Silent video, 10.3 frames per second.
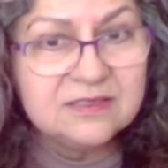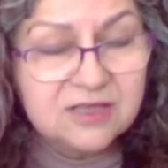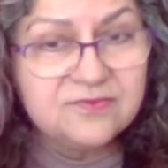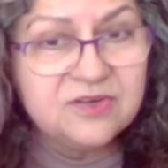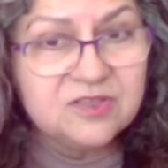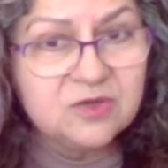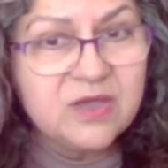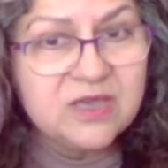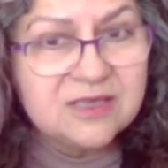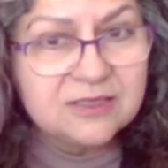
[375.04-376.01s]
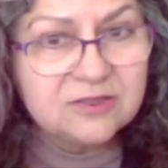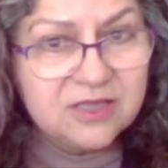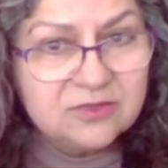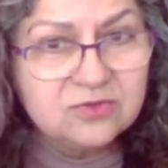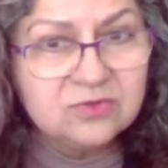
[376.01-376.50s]
suffer the way that
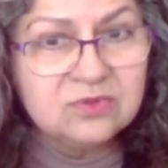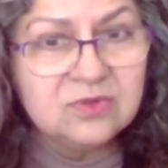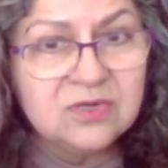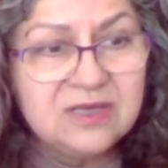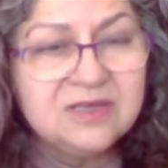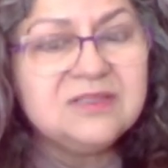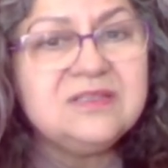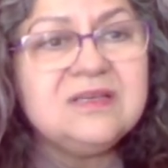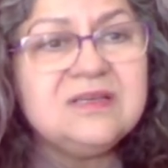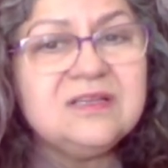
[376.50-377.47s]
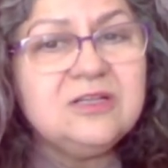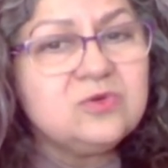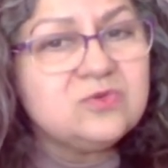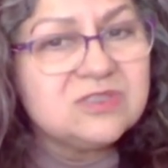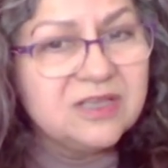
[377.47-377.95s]
they do,
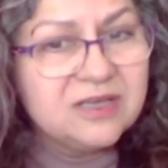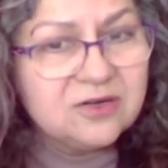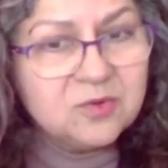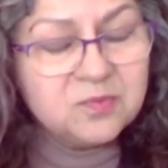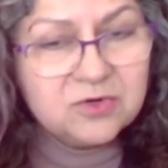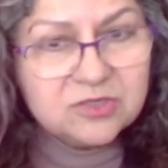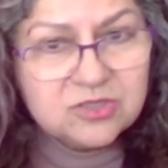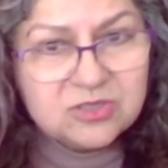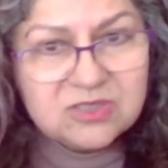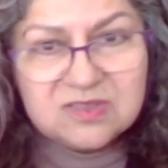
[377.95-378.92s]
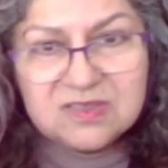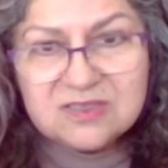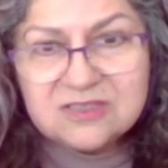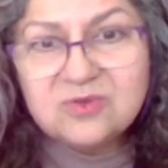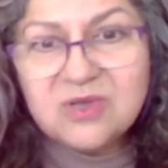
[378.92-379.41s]
lose their
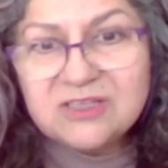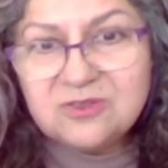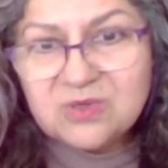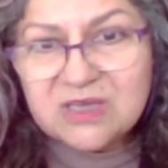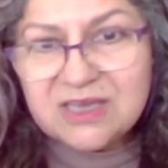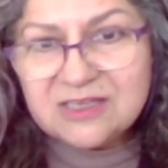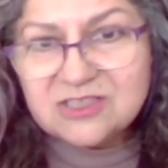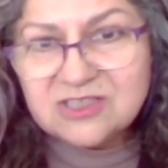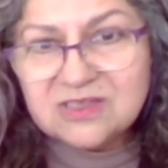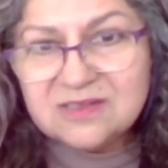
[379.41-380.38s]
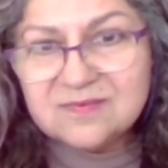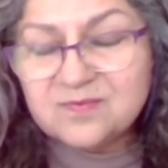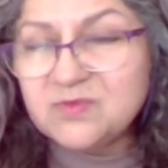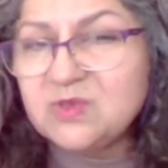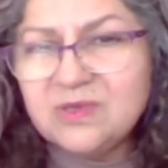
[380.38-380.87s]
opportunities to education,
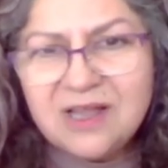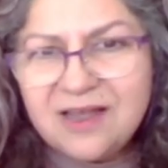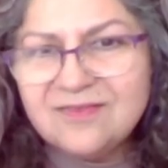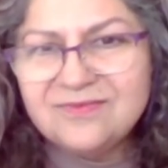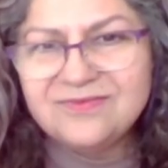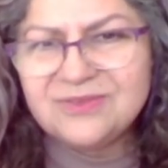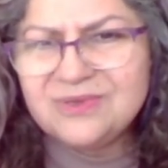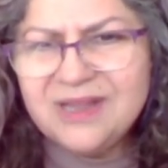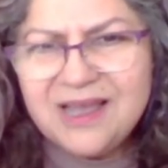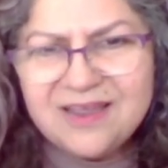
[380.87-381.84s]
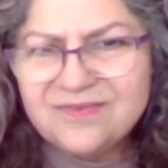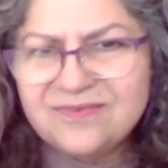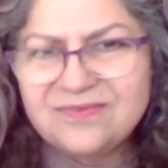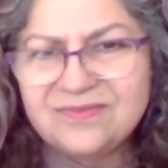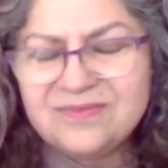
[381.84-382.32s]
to love, to life
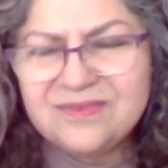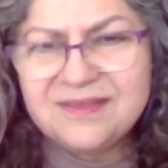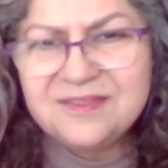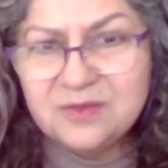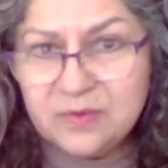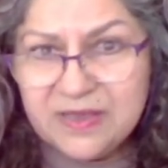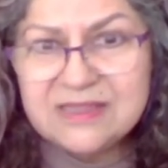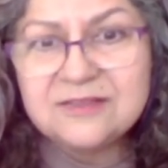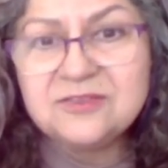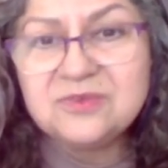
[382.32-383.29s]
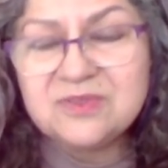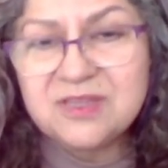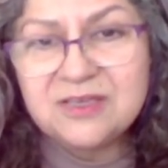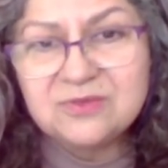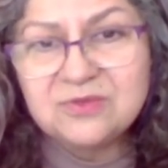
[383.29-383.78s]
in the way that
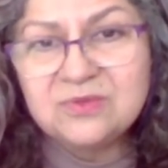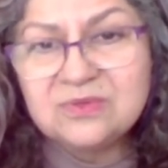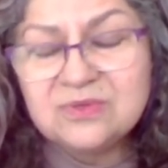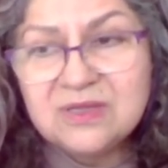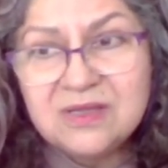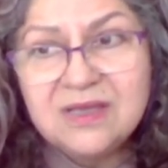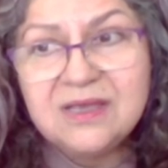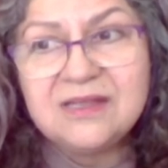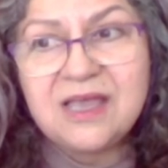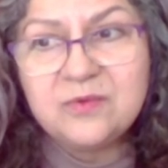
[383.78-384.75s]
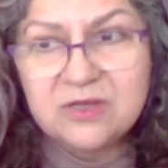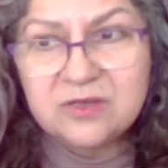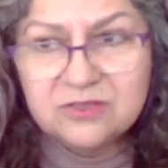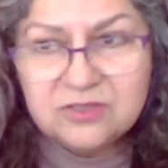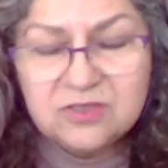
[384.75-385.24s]
they do. And I will
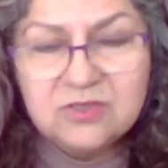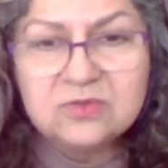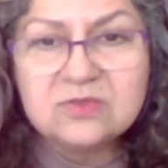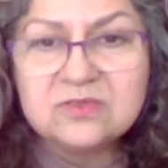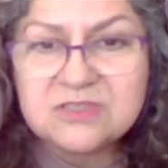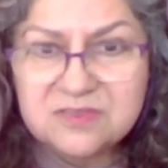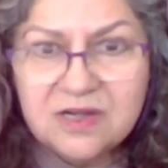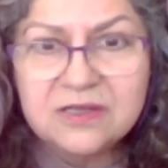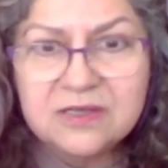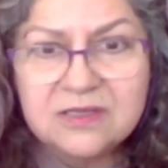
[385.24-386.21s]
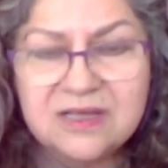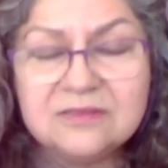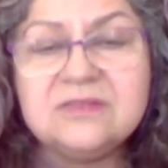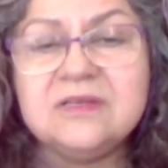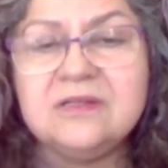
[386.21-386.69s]
continue to struggle
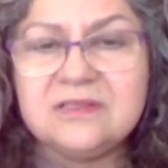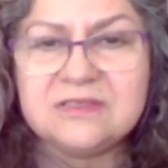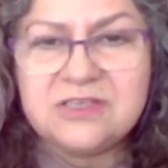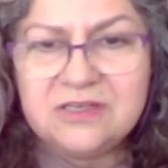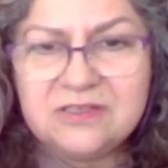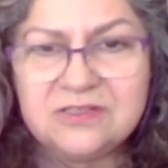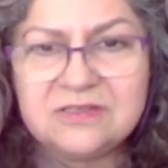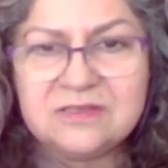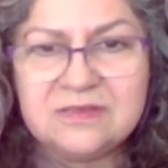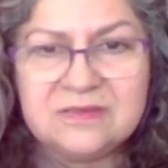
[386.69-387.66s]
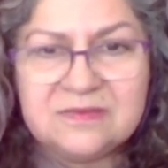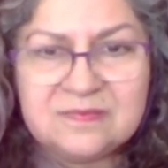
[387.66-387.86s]
until this changes.